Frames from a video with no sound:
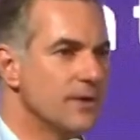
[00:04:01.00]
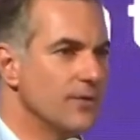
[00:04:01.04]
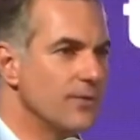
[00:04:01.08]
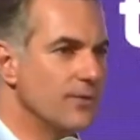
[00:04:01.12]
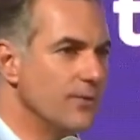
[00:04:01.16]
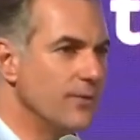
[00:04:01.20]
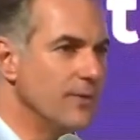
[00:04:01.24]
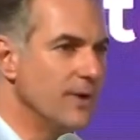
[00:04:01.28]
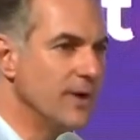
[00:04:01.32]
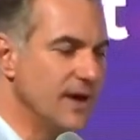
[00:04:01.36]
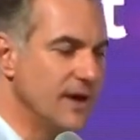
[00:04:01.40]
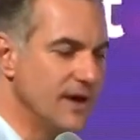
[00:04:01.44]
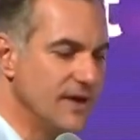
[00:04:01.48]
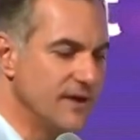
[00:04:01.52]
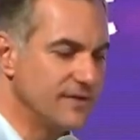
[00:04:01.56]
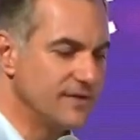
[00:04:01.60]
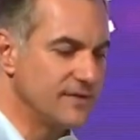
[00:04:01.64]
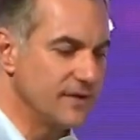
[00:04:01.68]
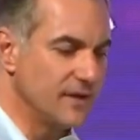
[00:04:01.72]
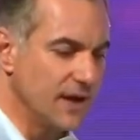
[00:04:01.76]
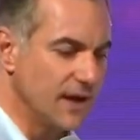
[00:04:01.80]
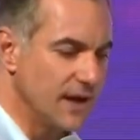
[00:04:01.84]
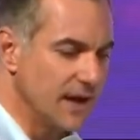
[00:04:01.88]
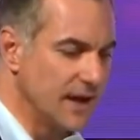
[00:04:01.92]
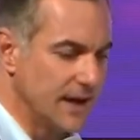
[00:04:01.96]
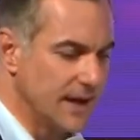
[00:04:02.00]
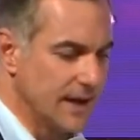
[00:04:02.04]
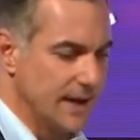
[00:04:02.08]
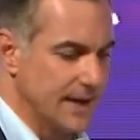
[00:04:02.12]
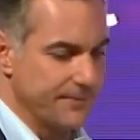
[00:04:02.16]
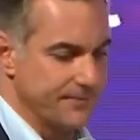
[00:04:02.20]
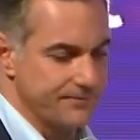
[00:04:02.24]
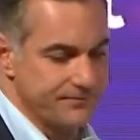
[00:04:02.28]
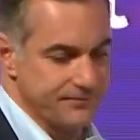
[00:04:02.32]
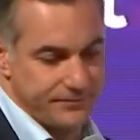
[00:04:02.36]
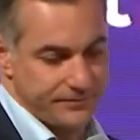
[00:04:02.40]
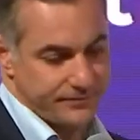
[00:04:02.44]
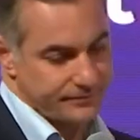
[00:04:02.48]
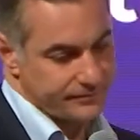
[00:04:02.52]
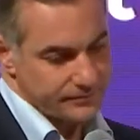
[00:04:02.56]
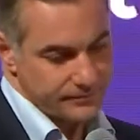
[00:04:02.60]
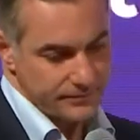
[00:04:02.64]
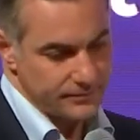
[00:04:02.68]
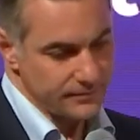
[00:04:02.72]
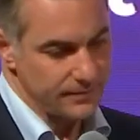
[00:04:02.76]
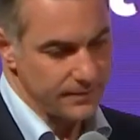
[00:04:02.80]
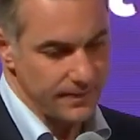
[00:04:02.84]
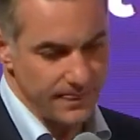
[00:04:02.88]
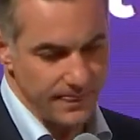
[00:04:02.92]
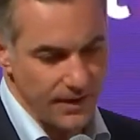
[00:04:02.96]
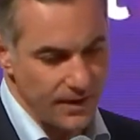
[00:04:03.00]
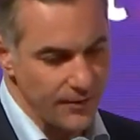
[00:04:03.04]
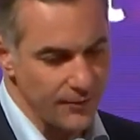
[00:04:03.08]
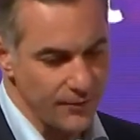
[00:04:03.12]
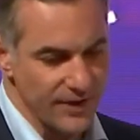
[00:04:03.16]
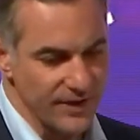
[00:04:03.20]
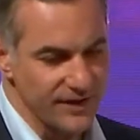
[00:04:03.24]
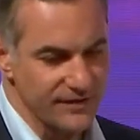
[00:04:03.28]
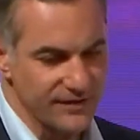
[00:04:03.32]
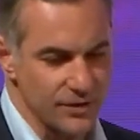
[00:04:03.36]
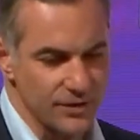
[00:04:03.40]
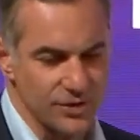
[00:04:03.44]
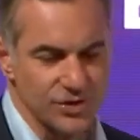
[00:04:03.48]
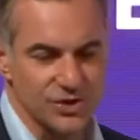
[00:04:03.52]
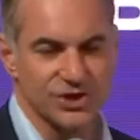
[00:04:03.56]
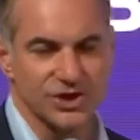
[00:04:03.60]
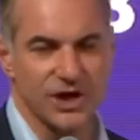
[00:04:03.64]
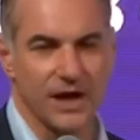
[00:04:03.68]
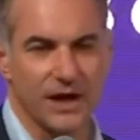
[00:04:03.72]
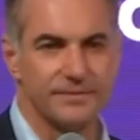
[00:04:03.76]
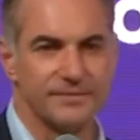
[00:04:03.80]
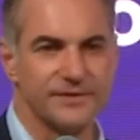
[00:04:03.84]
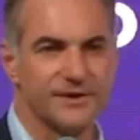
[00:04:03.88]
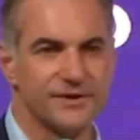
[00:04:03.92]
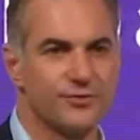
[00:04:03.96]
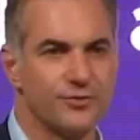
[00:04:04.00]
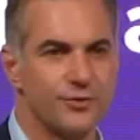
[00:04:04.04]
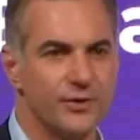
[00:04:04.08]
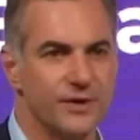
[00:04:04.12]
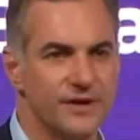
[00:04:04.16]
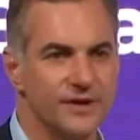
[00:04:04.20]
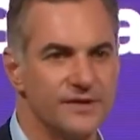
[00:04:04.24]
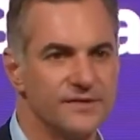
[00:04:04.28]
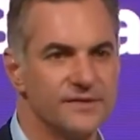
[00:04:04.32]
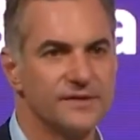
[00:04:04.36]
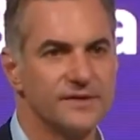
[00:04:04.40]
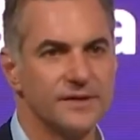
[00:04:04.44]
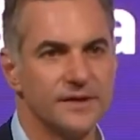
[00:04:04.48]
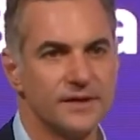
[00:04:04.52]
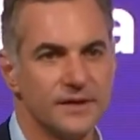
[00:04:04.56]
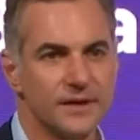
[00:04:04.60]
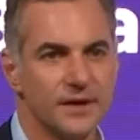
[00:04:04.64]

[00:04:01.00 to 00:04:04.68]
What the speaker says: with a sharp decrease